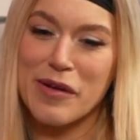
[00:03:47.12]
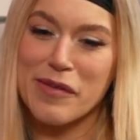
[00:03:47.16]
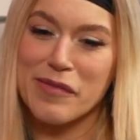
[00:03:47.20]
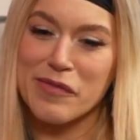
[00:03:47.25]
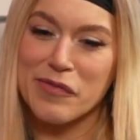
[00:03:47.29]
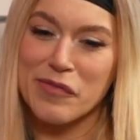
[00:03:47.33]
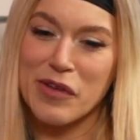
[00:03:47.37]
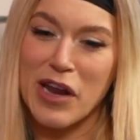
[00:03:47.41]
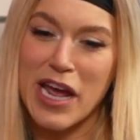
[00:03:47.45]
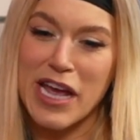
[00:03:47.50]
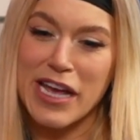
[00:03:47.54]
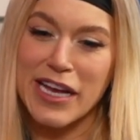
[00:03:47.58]

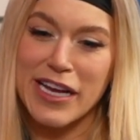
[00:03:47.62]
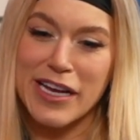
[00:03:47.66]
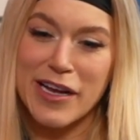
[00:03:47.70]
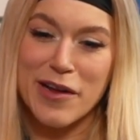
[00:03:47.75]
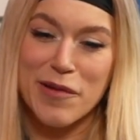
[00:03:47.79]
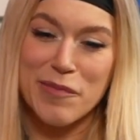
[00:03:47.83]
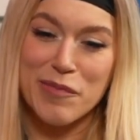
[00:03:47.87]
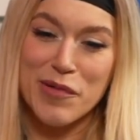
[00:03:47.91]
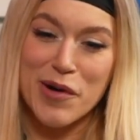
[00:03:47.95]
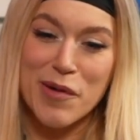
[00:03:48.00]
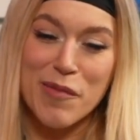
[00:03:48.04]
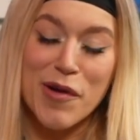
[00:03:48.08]
like
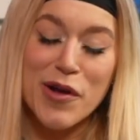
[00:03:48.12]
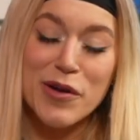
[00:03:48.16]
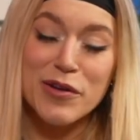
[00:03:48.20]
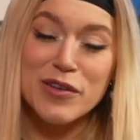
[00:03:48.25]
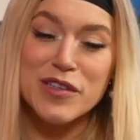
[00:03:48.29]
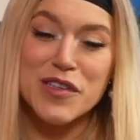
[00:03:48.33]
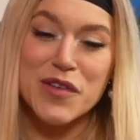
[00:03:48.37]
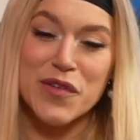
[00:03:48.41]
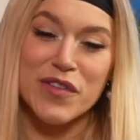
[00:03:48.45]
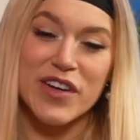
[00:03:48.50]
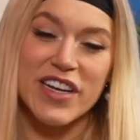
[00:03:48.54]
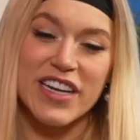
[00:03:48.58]
a
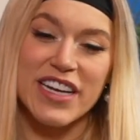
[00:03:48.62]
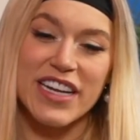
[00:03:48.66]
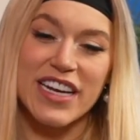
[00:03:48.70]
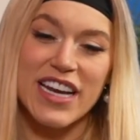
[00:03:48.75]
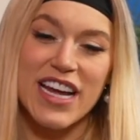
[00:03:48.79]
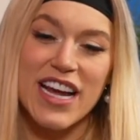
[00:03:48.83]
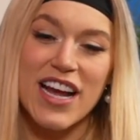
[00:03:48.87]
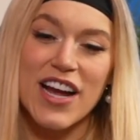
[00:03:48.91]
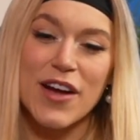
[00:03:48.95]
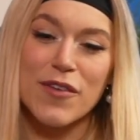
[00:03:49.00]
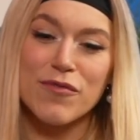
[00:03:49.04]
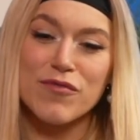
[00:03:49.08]
promoter, really.
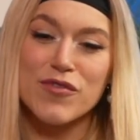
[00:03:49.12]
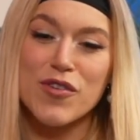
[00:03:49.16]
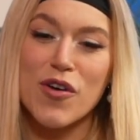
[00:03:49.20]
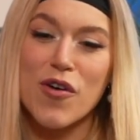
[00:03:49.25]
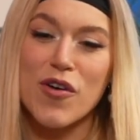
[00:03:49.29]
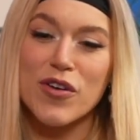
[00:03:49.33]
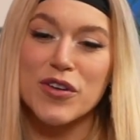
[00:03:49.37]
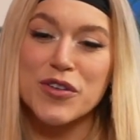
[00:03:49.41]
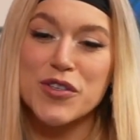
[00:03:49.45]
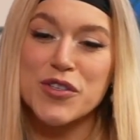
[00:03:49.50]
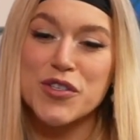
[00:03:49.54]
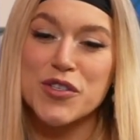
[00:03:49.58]
Like, I'm
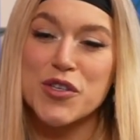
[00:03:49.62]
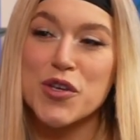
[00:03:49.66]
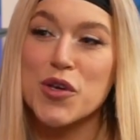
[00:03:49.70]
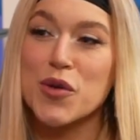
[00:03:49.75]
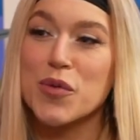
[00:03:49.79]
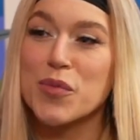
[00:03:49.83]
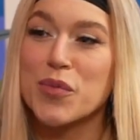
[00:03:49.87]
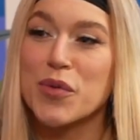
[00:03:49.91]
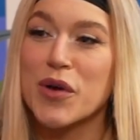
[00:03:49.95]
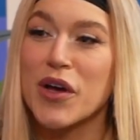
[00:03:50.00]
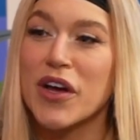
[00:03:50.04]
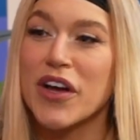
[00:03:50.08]
not
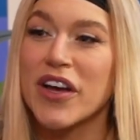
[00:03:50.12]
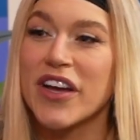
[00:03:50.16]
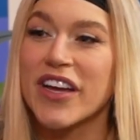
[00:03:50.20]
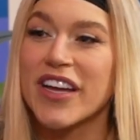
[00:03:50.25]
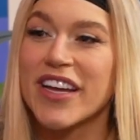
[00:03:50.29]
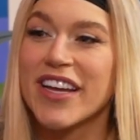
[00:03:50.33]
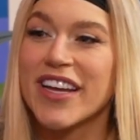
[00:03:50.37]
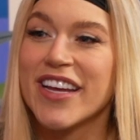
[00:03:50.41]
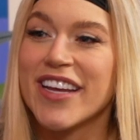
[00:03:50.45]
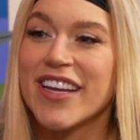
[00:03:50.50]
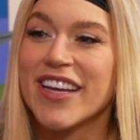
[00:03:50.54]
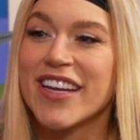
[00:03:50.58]
super
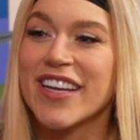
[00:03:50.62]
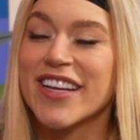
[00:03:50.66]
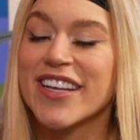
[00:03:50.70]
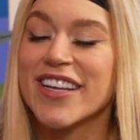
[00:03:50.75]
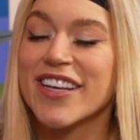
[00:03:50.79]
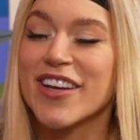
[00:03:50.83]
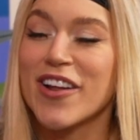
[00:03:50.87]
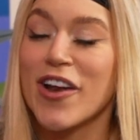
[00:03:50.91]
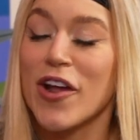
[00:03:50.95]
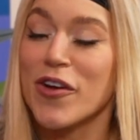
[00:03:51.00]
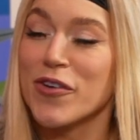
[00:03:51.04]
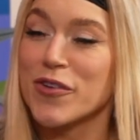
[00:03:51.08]

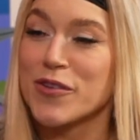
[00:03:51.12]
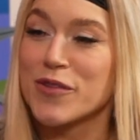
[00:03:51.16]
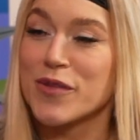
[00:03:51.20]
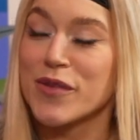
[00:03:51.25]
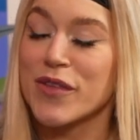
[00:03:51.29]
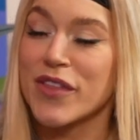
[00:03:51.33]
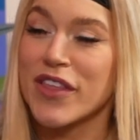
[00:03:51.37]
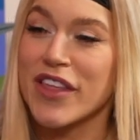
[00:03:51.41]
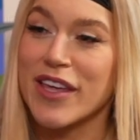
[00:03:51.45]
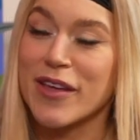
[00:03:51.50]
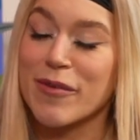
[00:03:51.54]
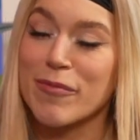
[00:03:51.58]
close
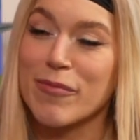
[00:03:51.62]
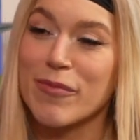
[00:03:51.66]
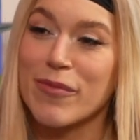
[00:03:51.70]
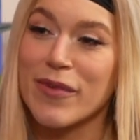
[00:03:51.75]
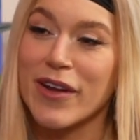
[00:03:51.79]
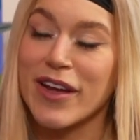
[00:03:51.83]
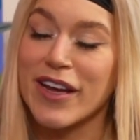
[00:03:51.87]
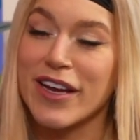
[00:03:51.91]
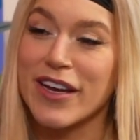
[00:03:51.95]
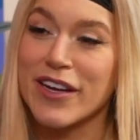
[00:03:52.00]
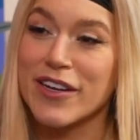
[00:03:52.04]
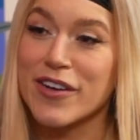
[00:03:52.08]
with him.
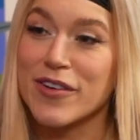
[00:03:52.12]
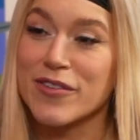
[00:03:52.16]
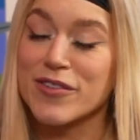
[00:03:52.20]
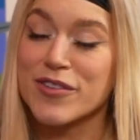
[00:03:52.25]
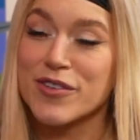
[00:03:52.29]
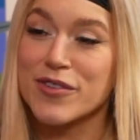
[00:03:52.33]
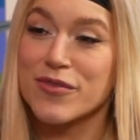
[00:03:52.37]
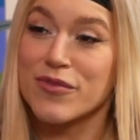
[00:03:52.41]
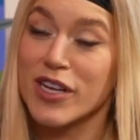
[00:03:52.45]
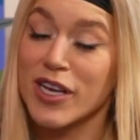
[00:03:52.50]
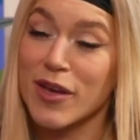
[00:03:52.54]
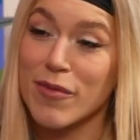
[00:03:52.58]
Like, I don't
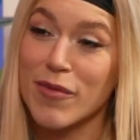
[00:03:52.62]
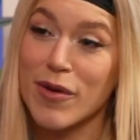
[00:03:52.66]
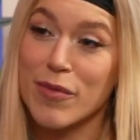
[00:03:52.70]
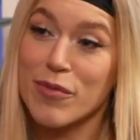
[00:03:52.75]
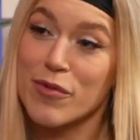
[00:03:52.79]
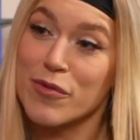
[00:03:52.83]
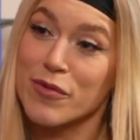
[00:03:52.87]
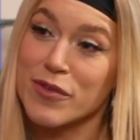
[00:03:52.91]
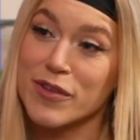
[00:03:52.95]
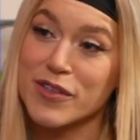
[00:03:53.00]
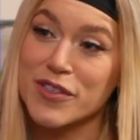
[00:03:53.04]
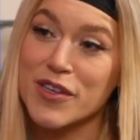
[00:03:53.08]
just ring him
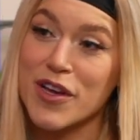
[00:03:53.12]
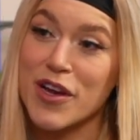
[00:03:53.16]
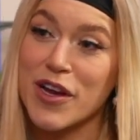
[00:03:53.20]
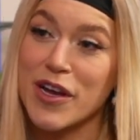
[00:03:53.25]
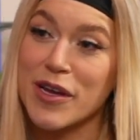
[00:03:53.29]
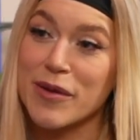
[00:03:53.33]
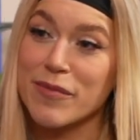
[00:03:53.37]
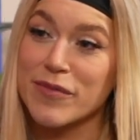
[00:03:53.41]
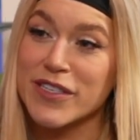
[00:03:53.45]
up all the time.